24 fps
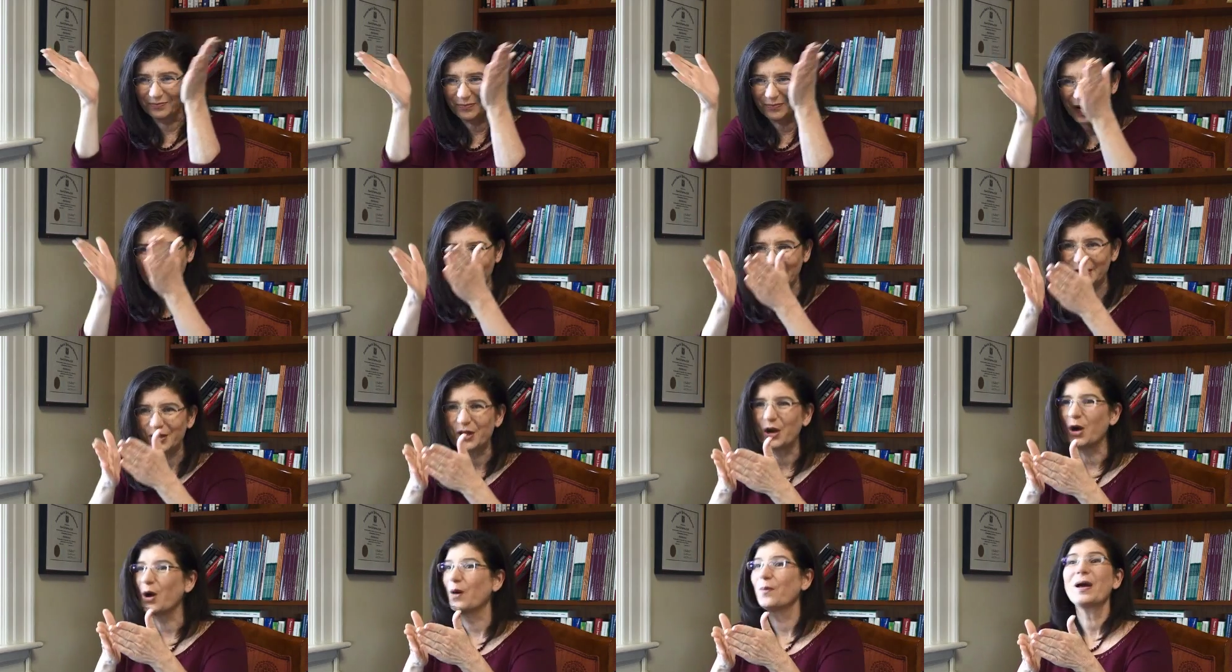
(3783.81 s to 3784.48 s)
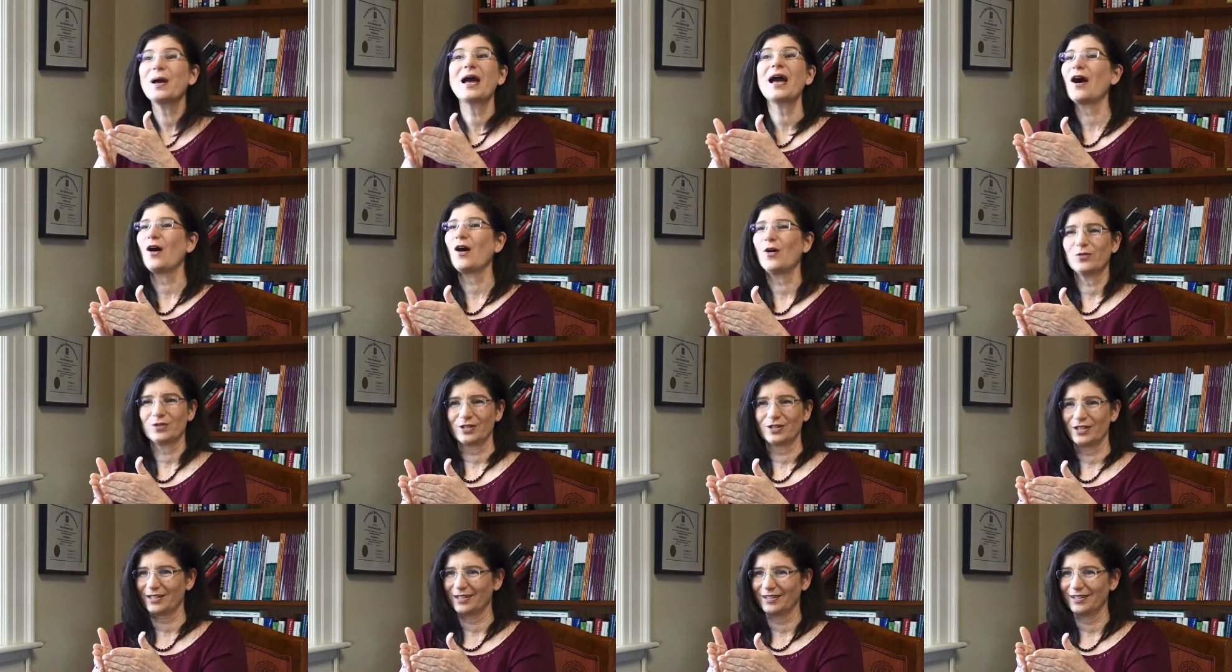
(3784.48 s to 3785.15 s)
might come
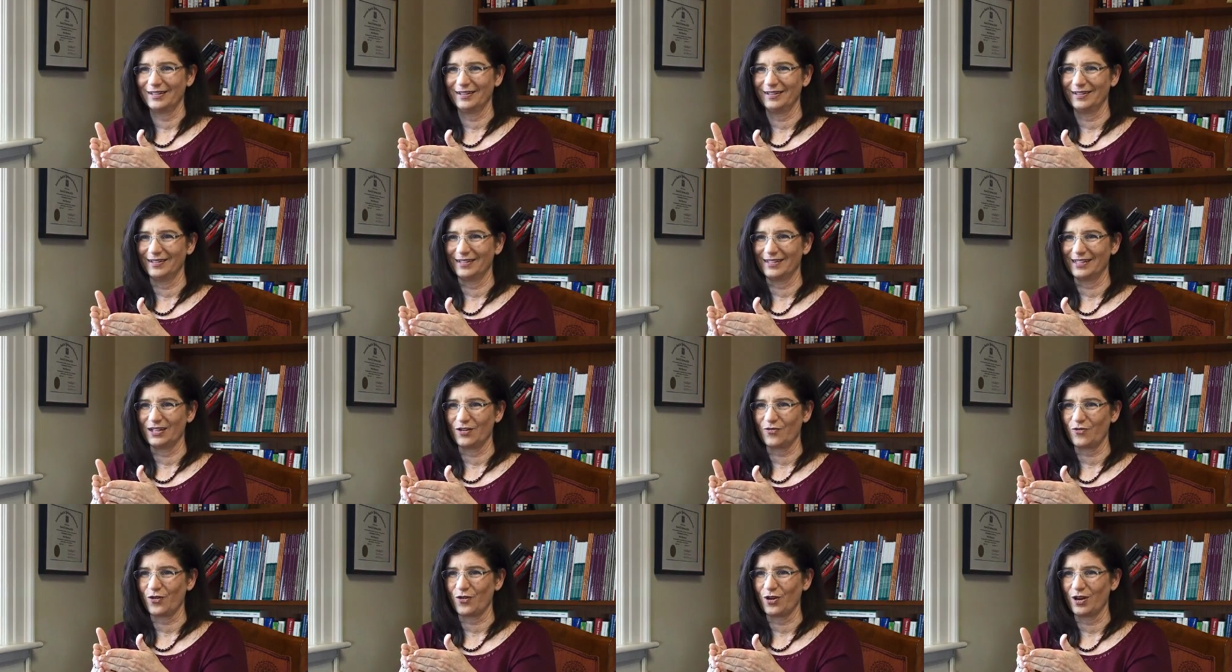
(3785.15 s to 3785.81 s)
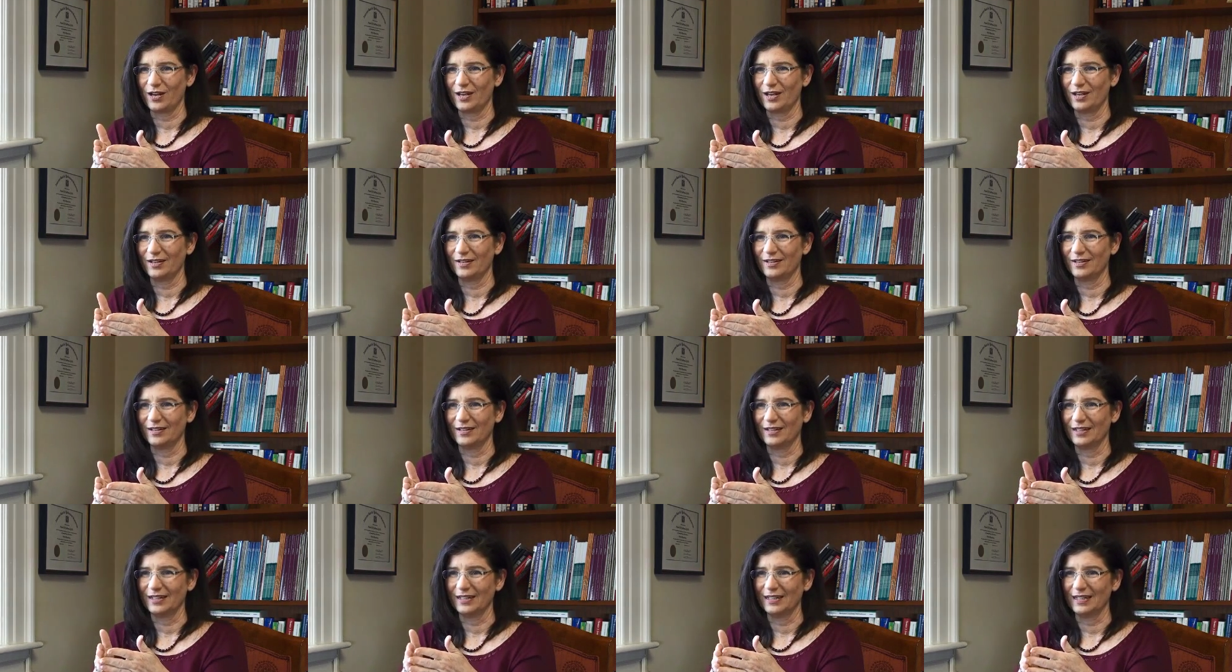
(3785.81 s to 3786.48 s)
out is different
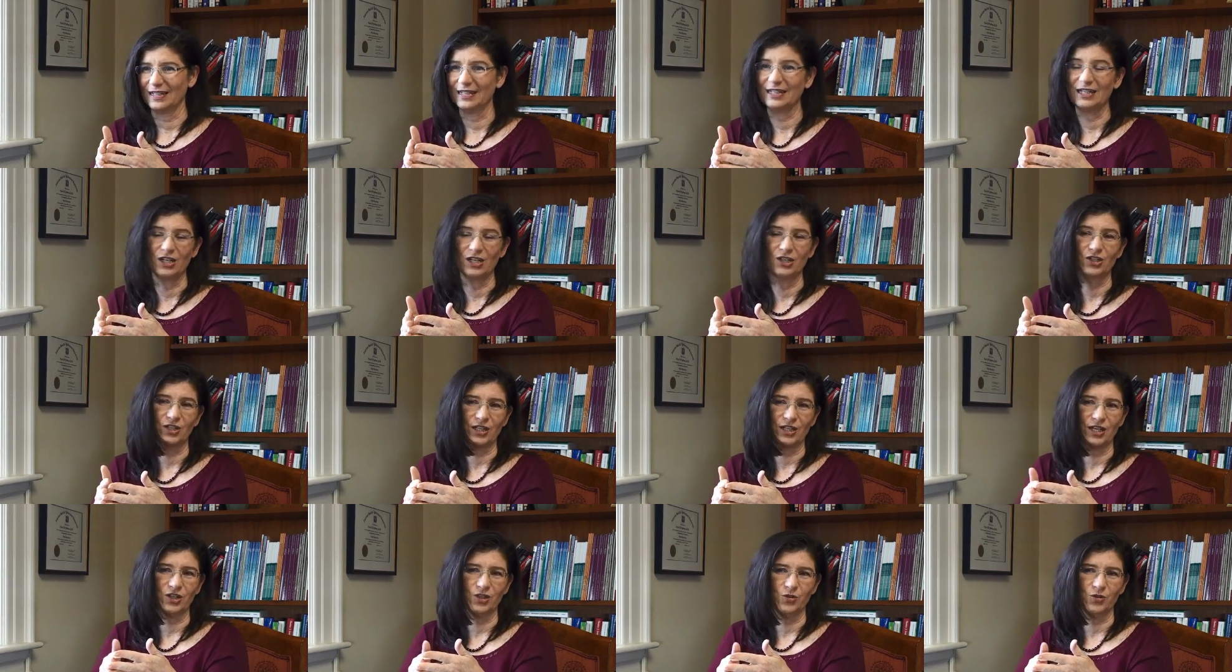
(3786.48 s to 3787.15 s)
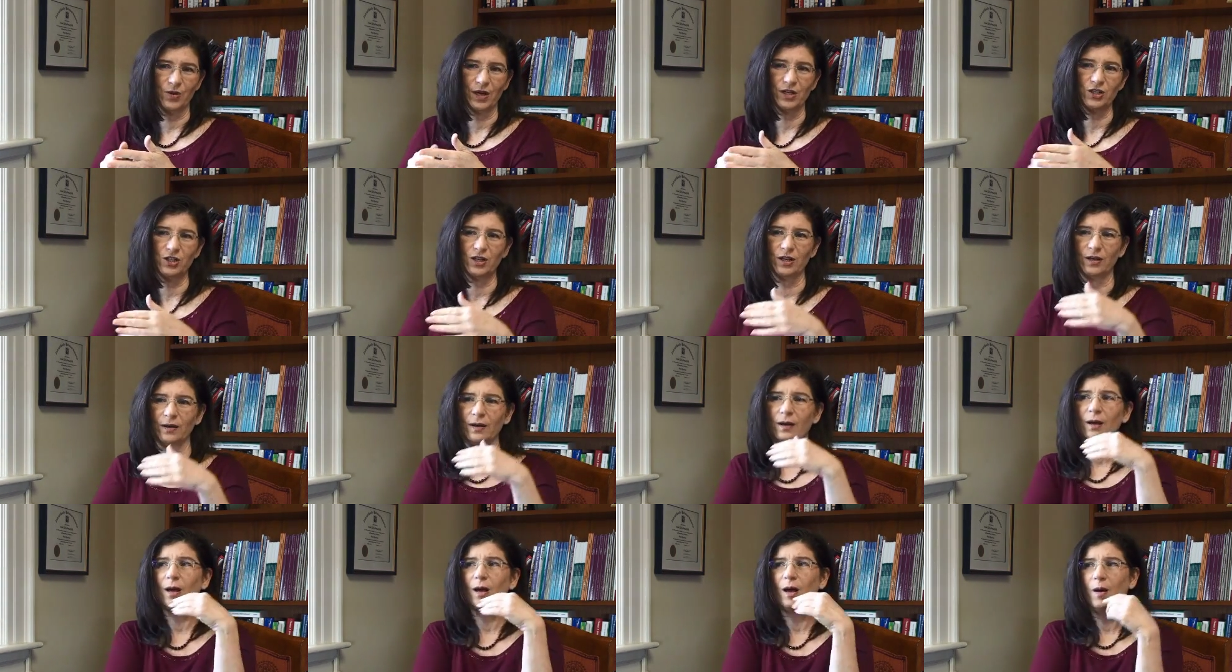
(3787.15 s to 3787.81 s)
in each
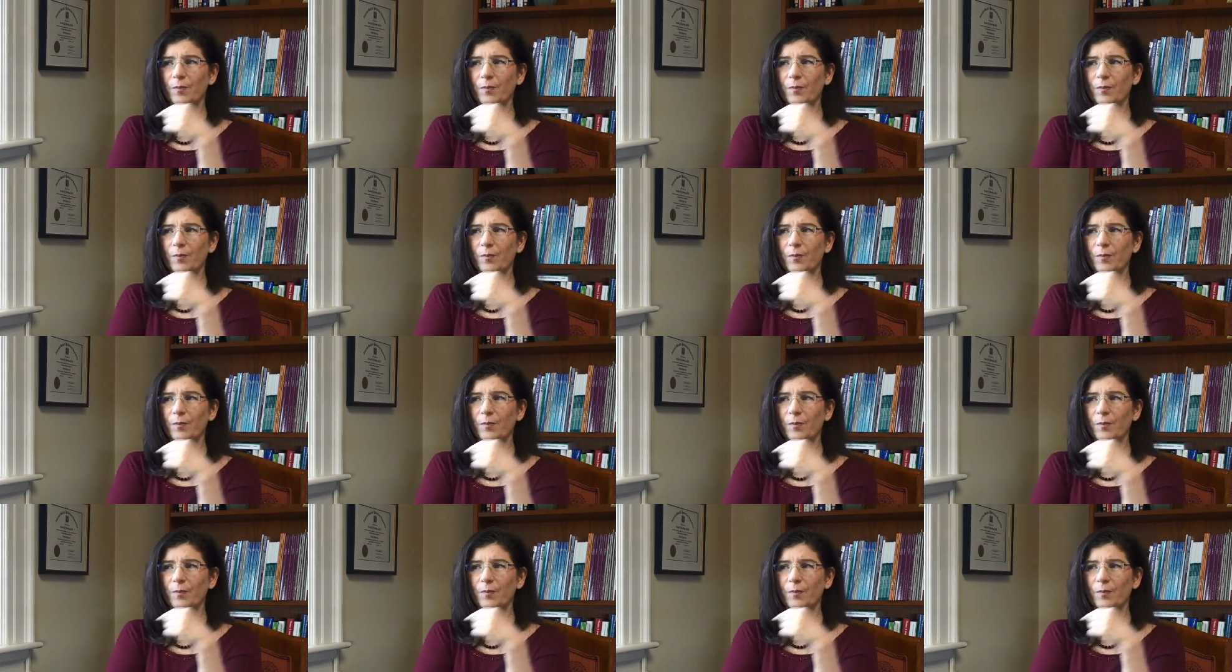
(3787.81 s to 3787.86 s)
situation.